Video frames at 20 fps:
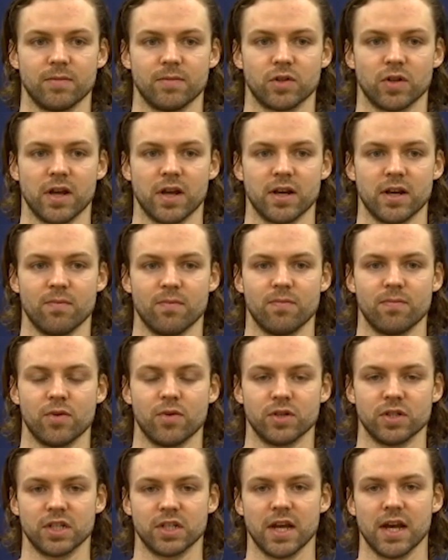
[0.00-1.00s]
trying to
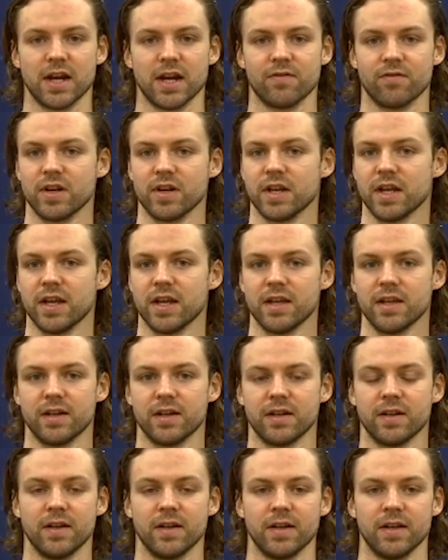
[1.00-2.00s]
push that every day
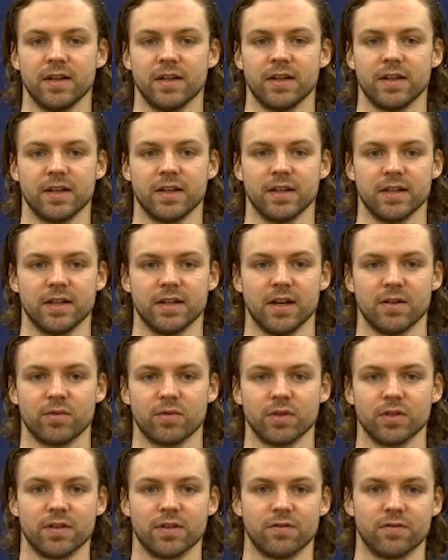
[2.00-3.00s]
and I
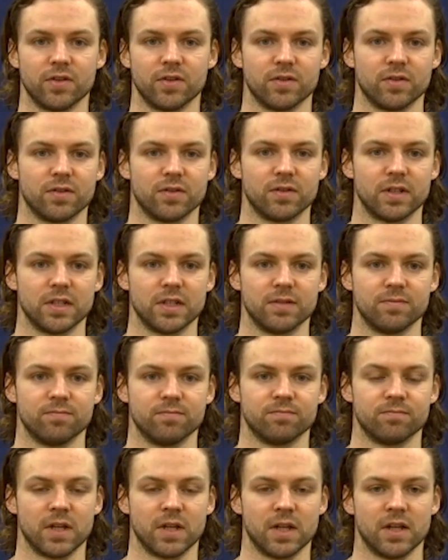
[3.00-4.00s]
really feel
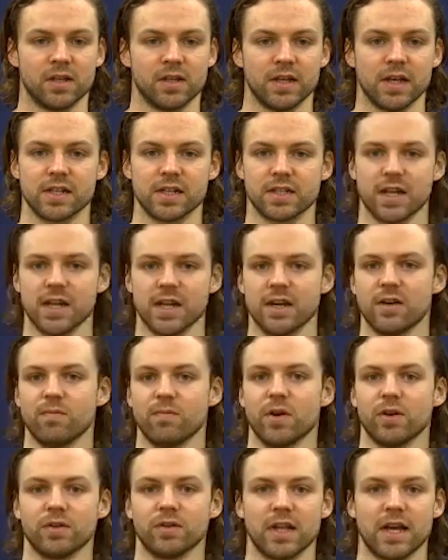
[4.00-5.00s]
excited
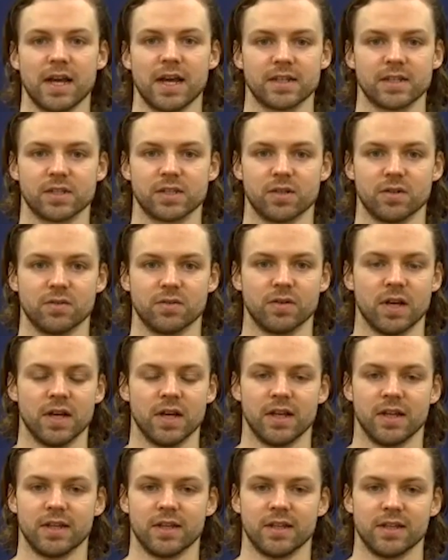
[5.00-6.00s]
about that. So,
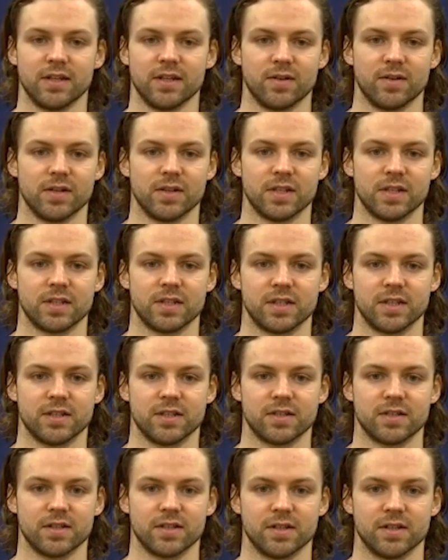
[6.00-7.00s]
you know, it's
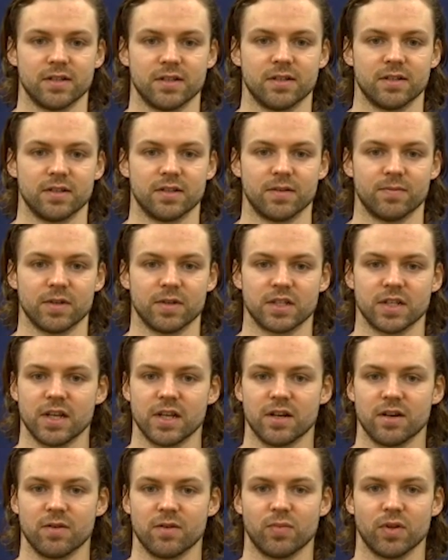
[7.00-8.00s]
I'm excited
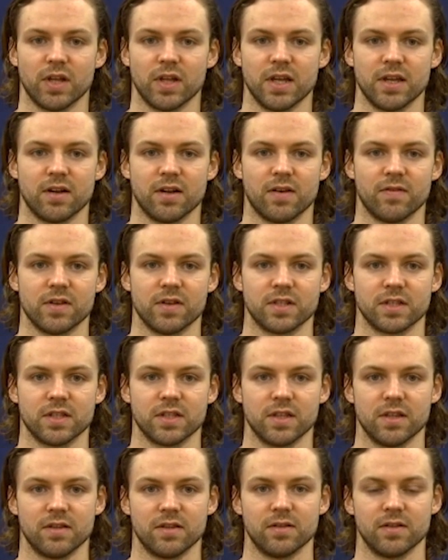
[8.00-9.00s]
to play,
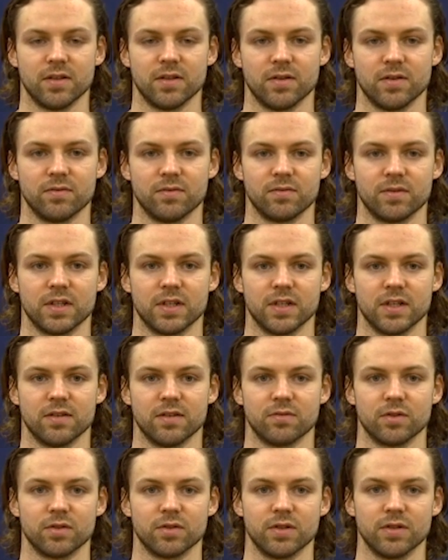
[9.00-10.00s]
obviously, you know,
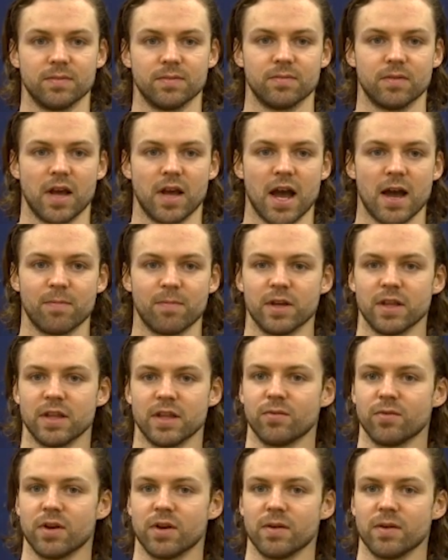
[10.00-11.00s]
really happy that
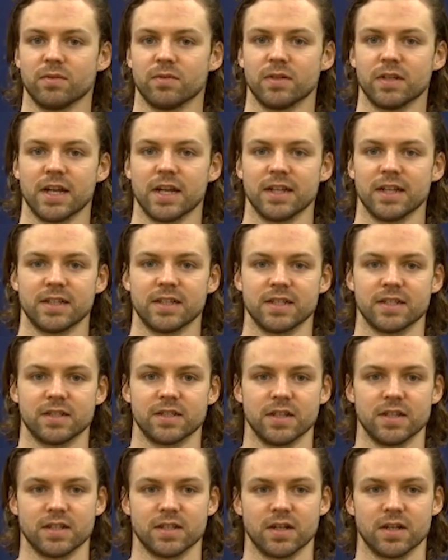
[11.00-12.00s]
we're able to get this
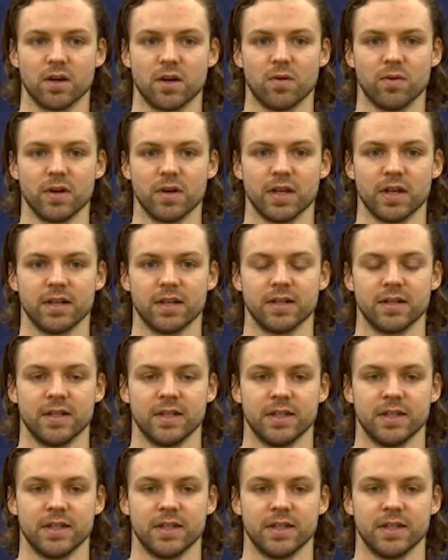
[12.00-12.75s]
season going. And